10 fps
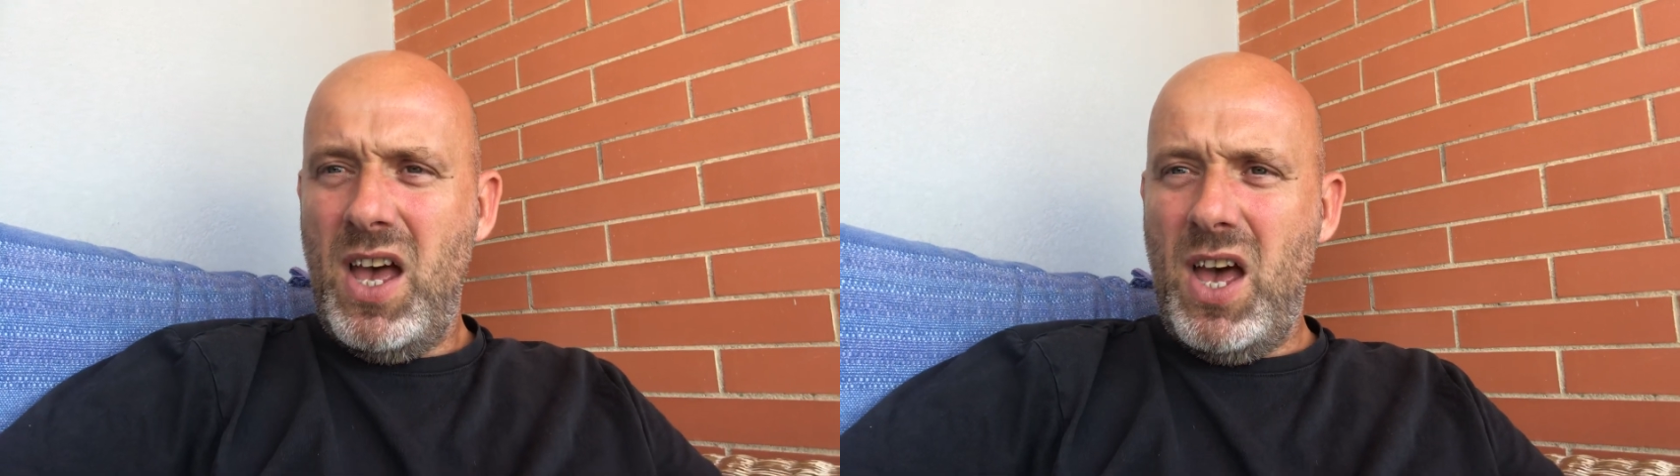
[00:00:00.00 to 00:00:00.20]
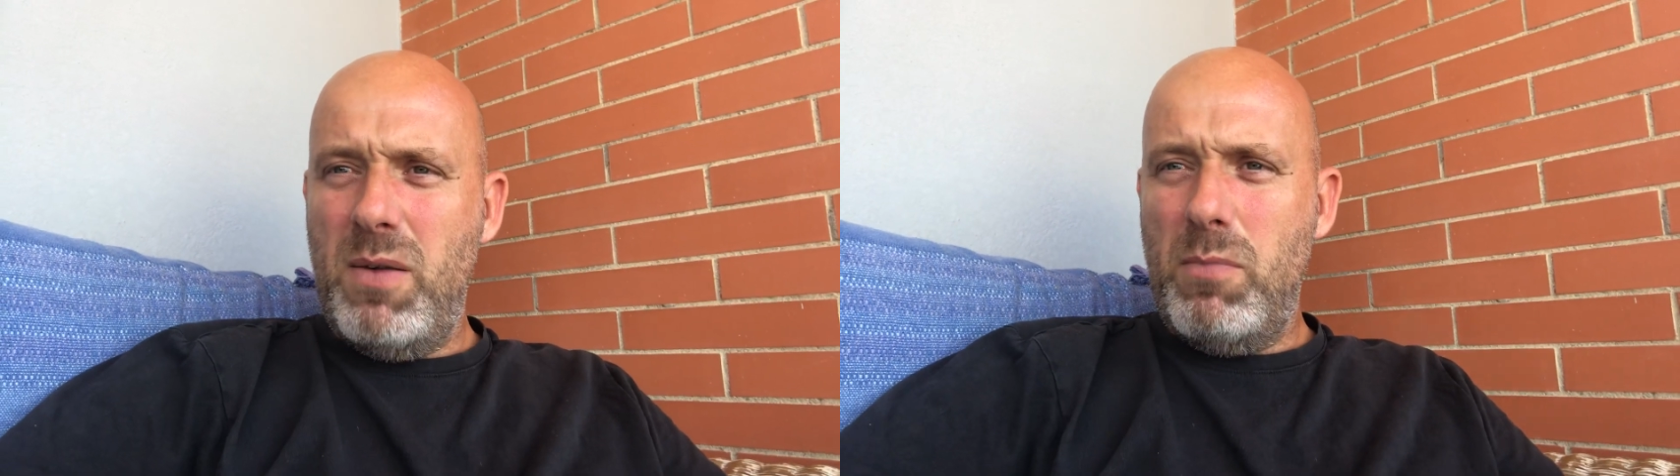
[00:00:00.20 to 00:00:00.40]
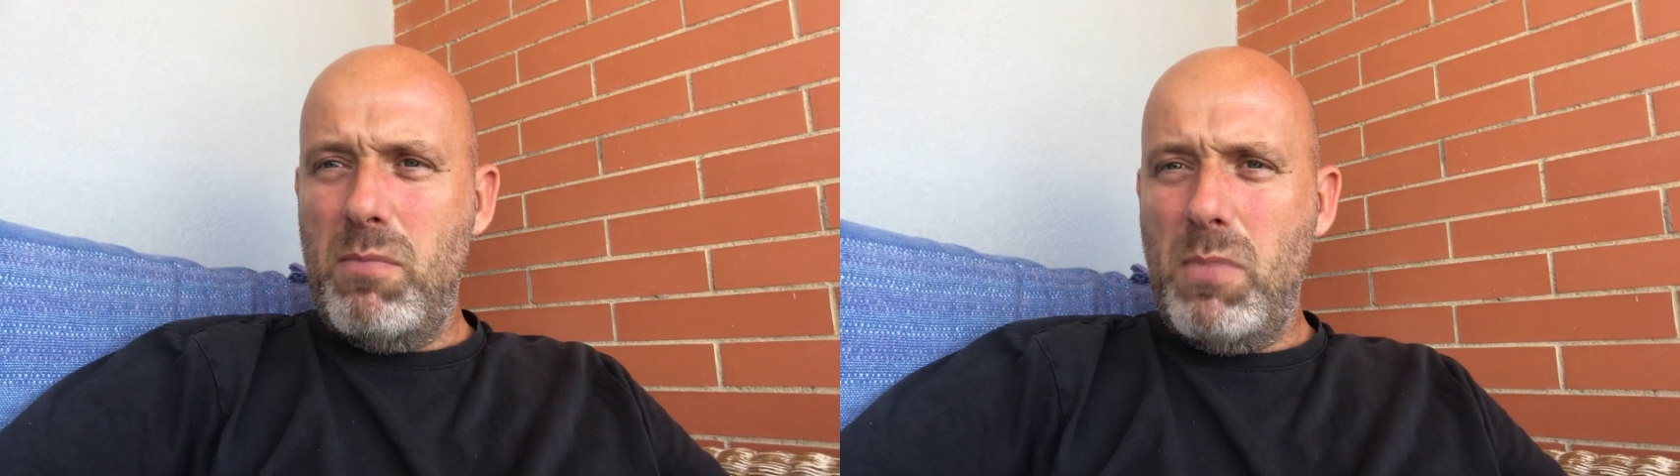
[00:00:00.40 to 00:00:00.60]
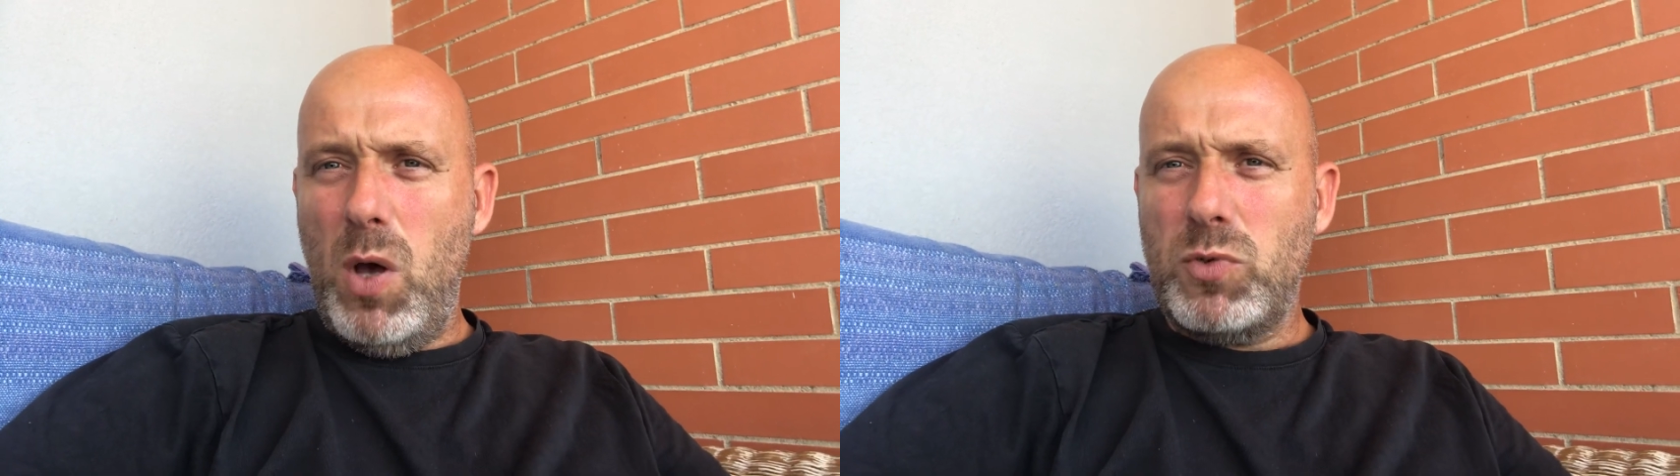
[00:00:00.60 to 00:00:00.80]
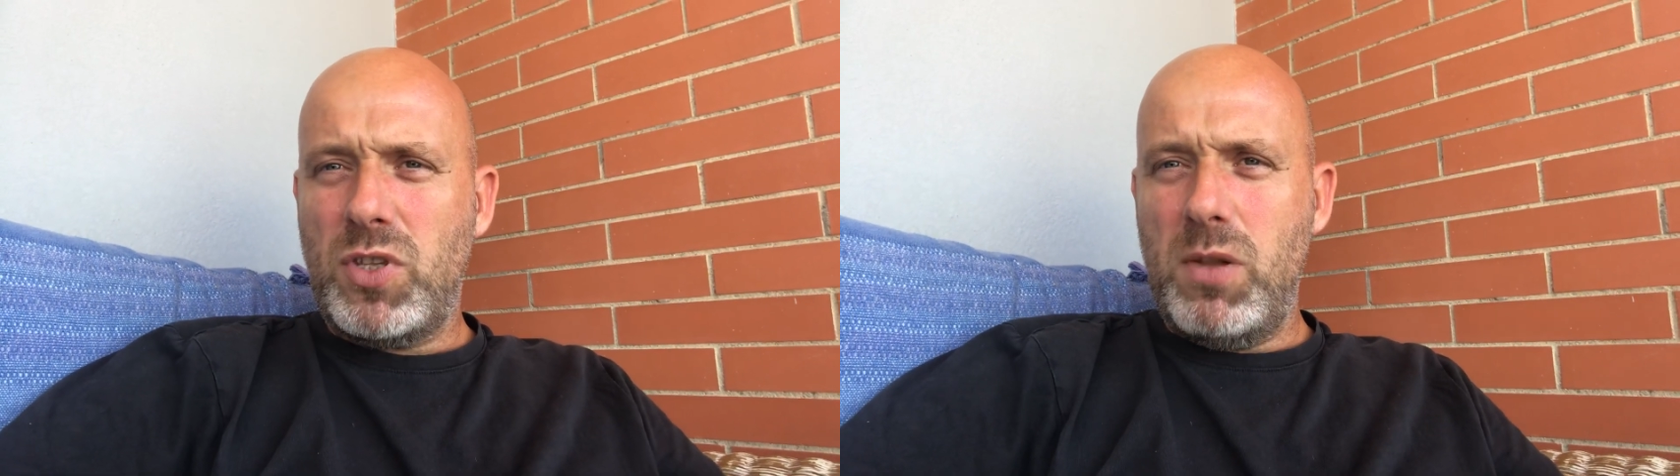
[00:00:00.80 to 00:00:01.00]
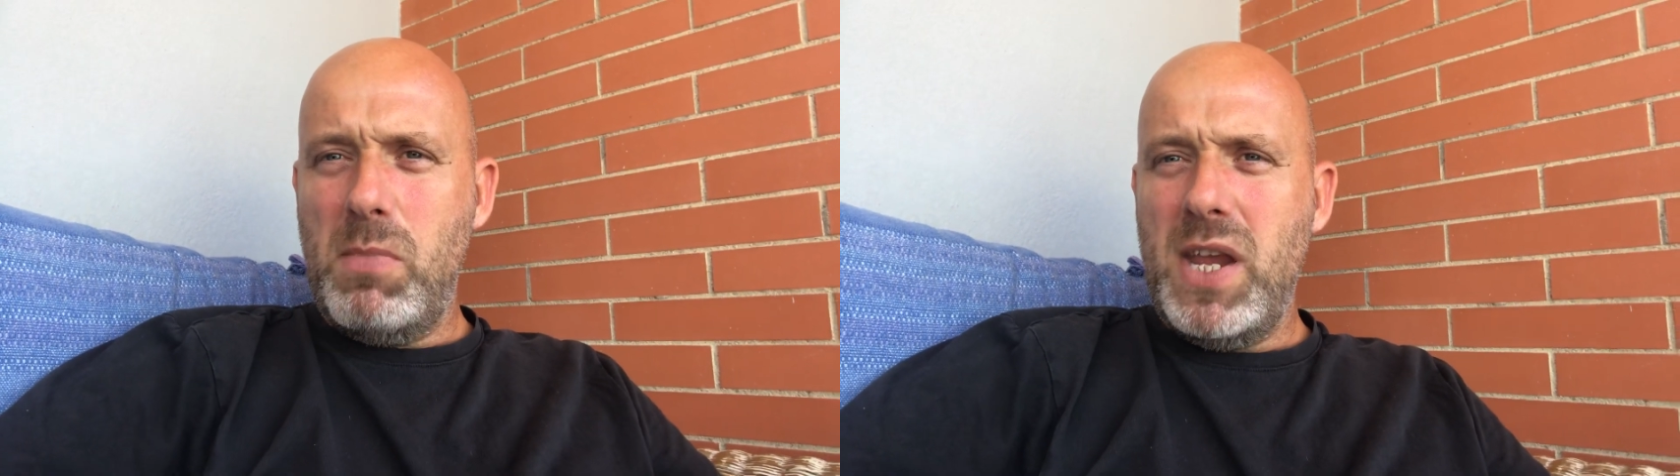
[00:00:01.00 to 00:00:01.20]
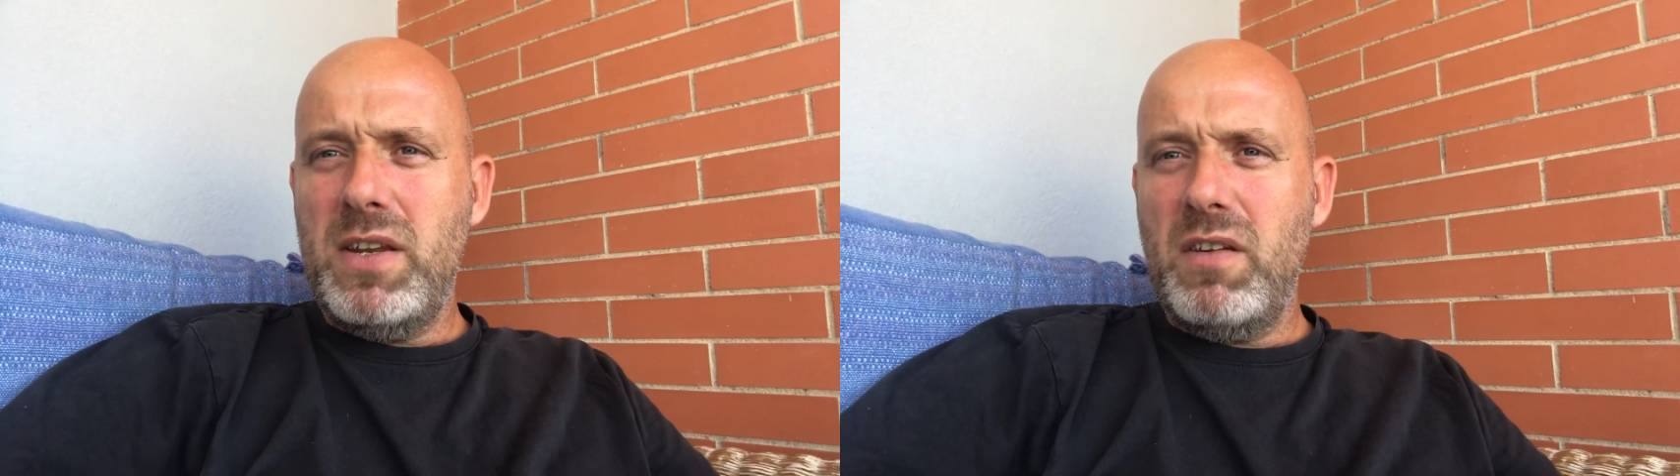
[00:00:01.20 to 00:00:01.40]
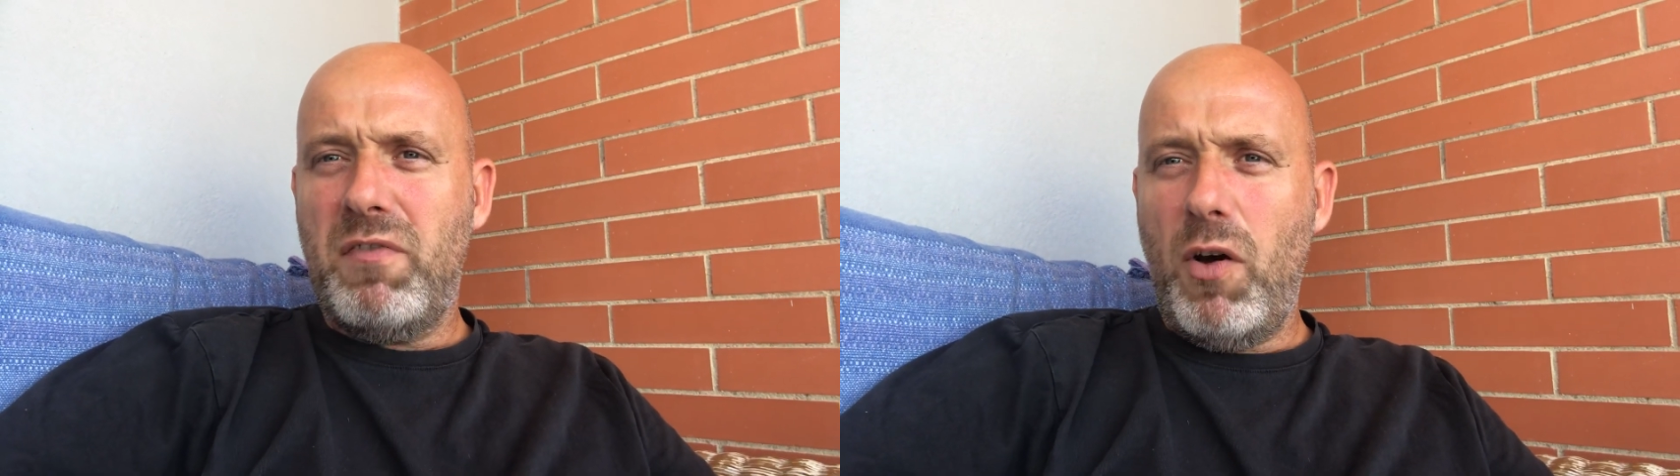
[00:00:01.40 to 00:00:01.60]
Most of the
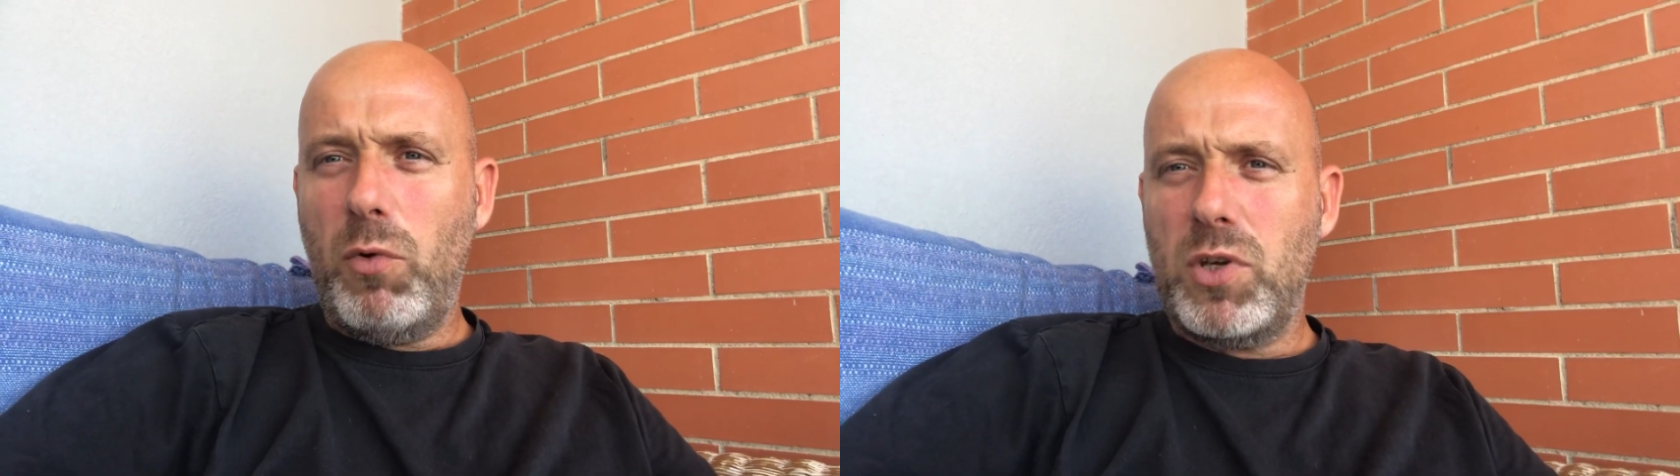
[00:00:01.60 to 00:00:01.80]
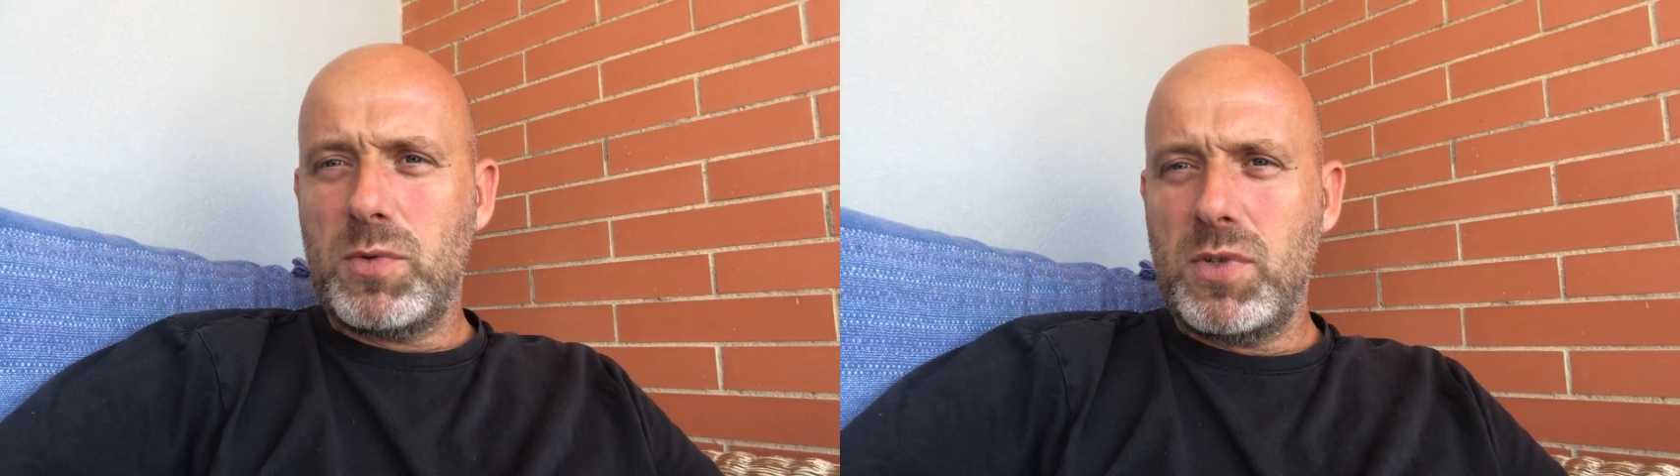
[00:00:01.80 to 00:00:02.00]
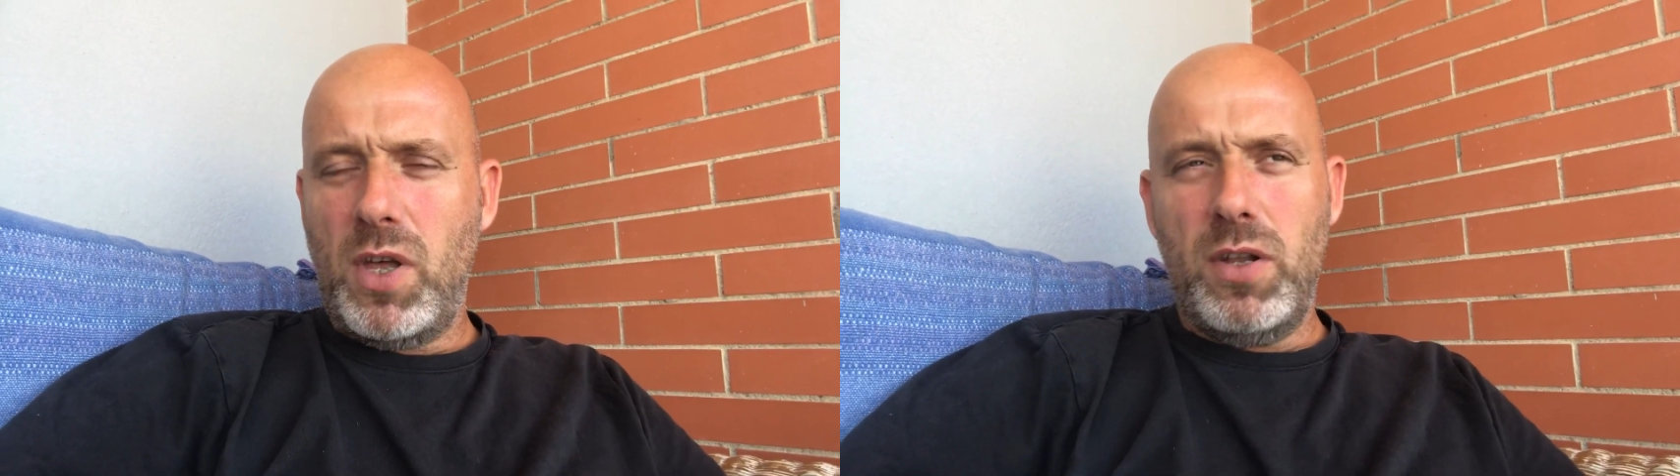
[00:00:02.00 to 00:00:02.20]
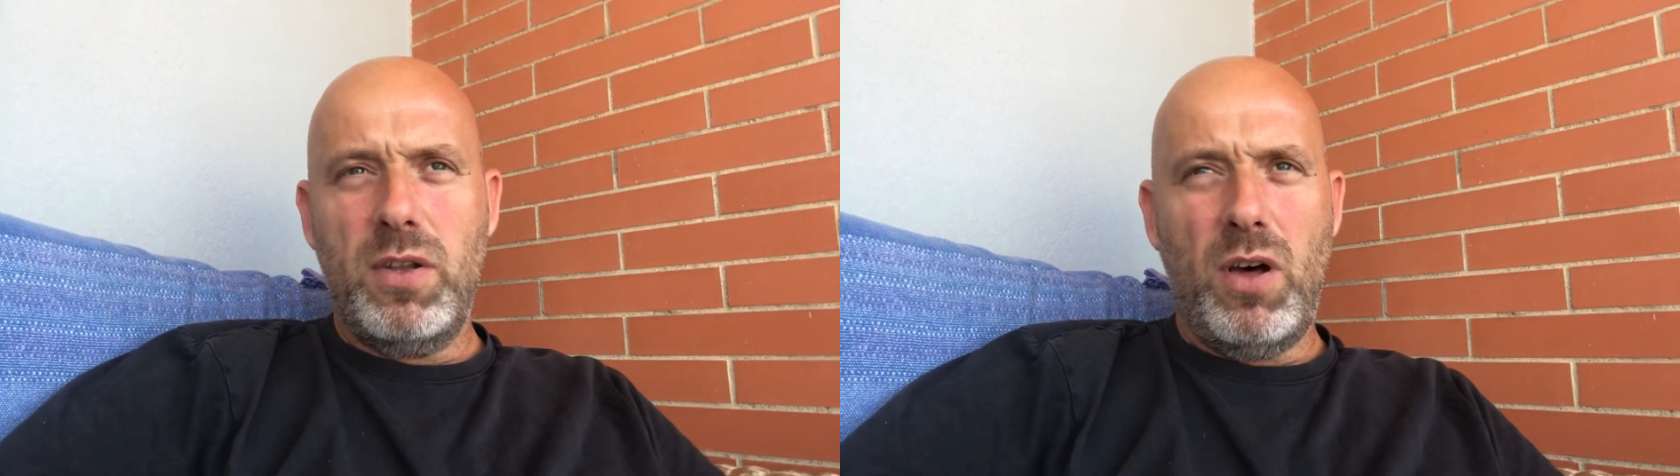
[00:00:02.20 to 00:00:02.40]
media focus was on